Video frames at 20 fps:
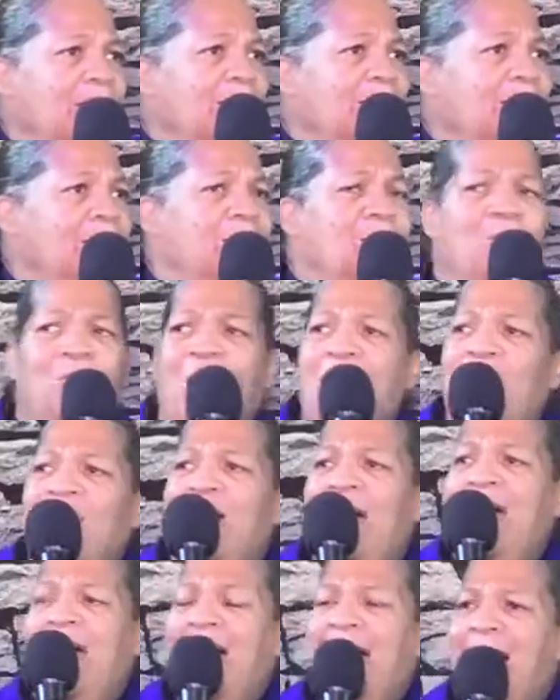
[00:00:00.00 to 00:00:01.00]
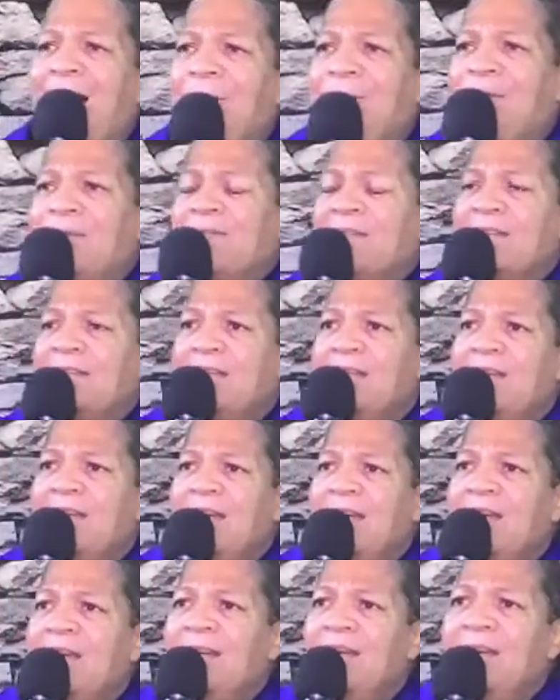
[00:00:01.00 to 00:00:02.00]
What would happen?
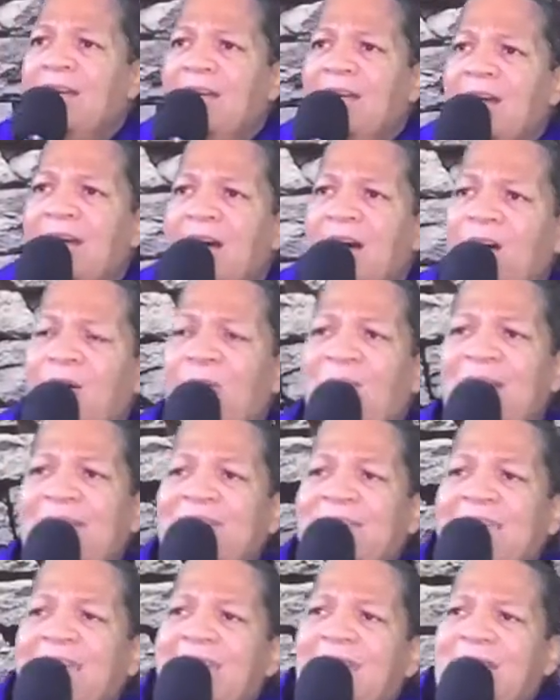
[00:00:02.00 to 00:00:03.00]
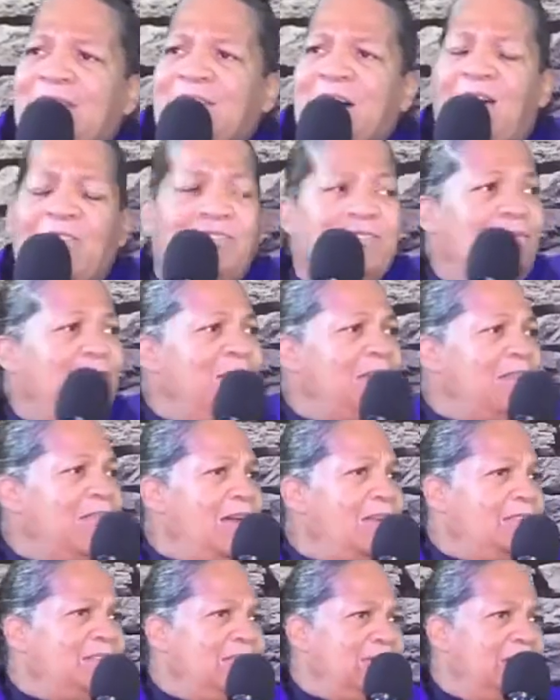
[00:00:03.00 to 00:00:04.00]
Who is he to talk to me
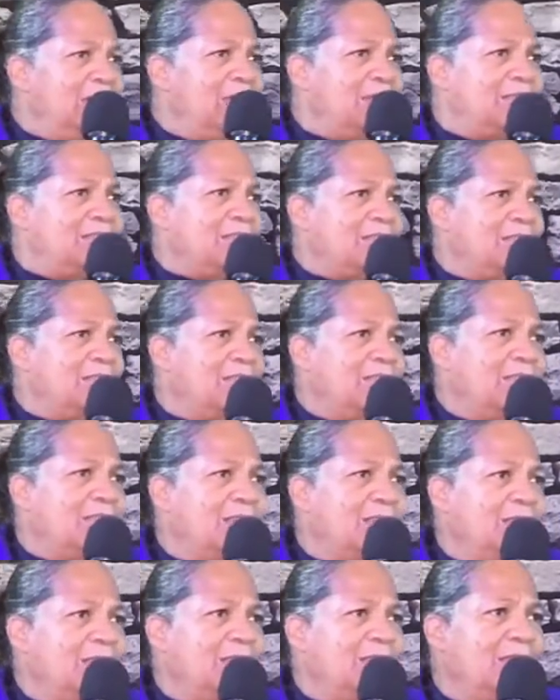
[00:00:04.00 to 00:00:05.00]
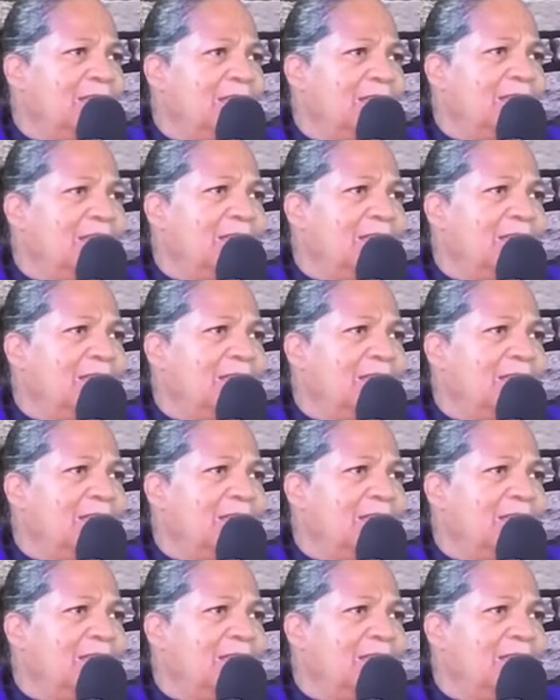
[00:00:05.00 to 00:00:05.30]
like this? Mm.